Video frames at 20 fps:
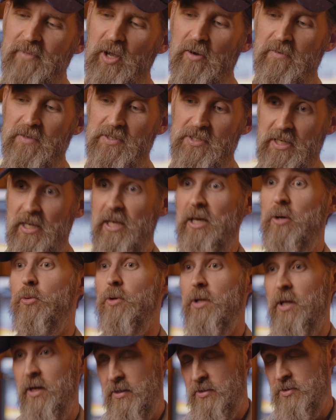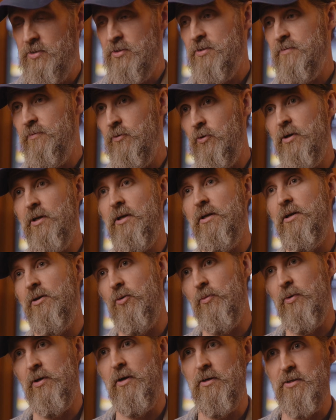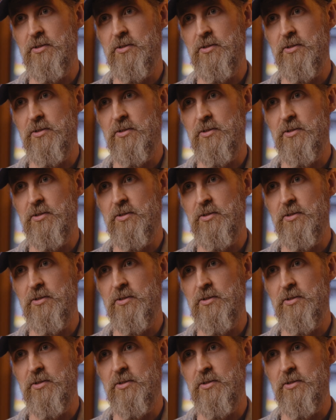obviously equalizers for EQ, but